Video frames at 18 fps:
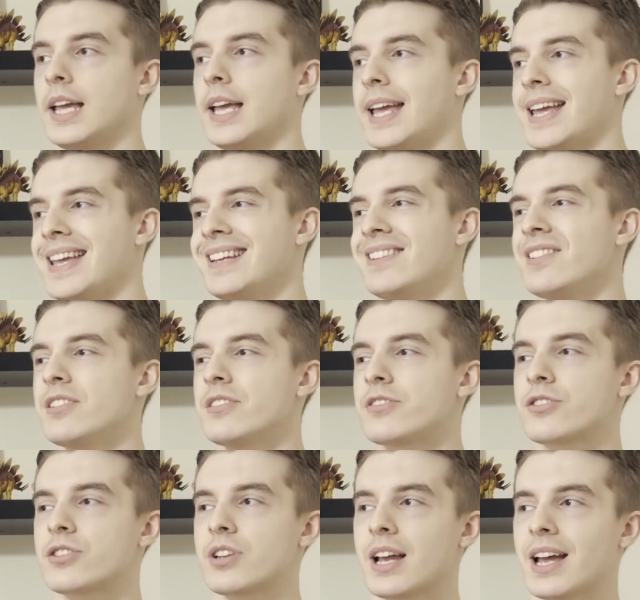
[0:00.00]

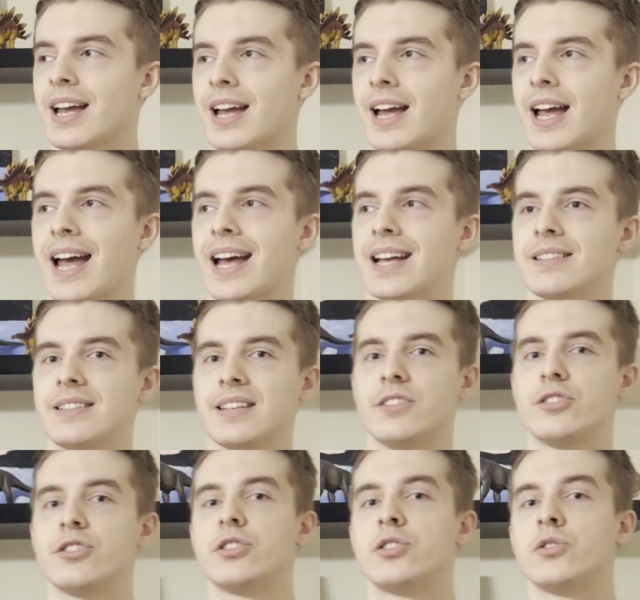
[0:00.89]
English has a
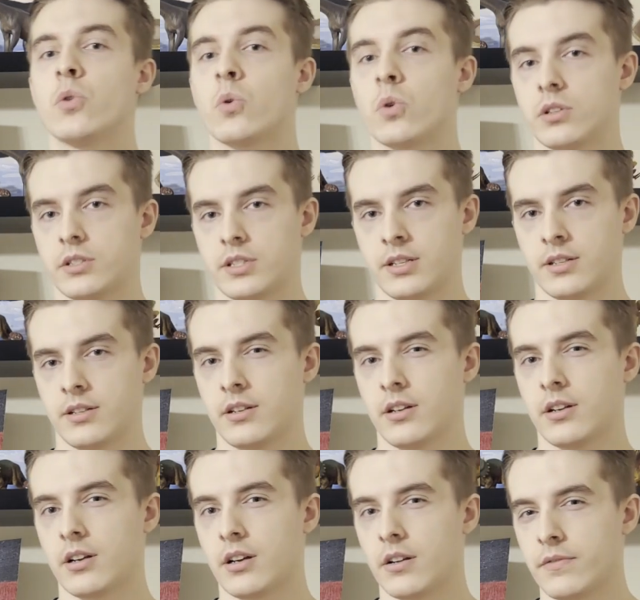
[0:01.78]
sort
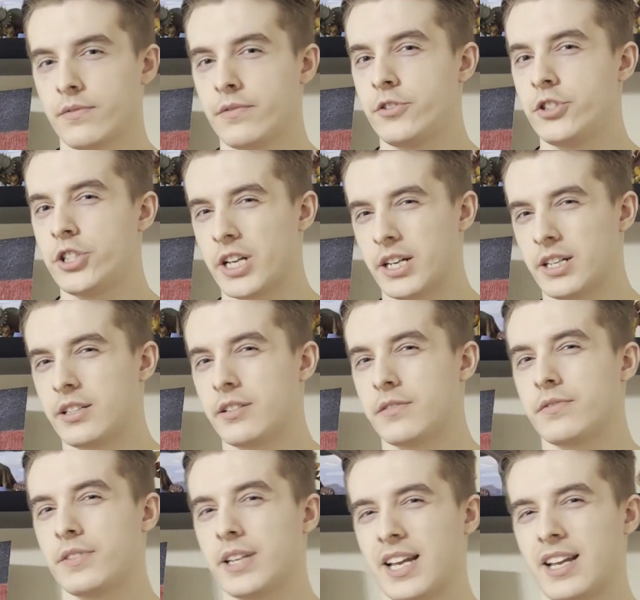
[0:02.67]
of
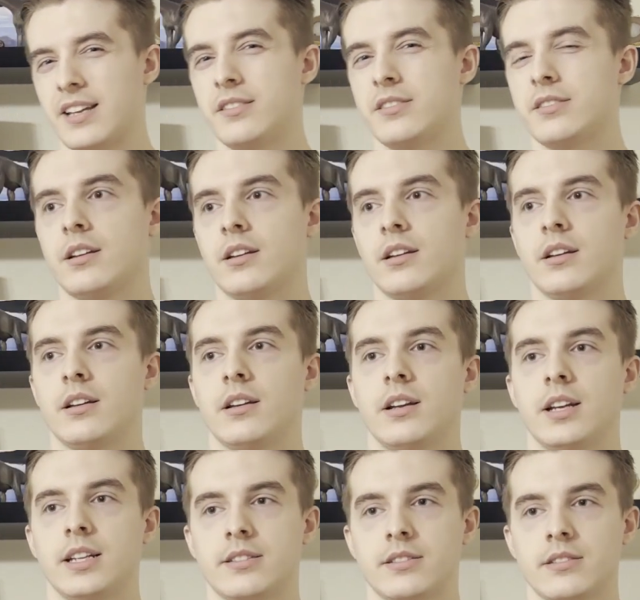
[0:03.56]
genitive case.
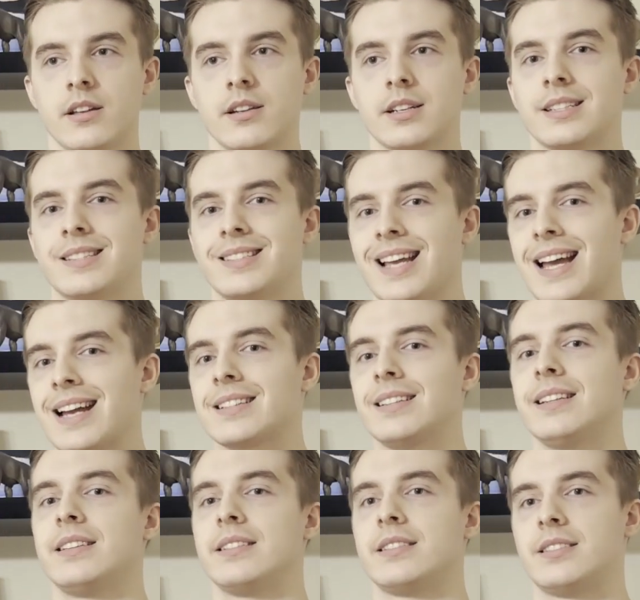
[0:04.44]
It's not
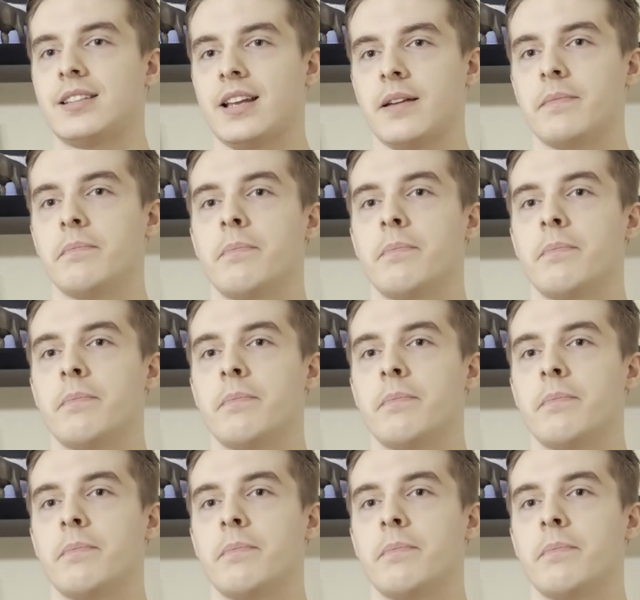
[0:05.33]
exactly the same,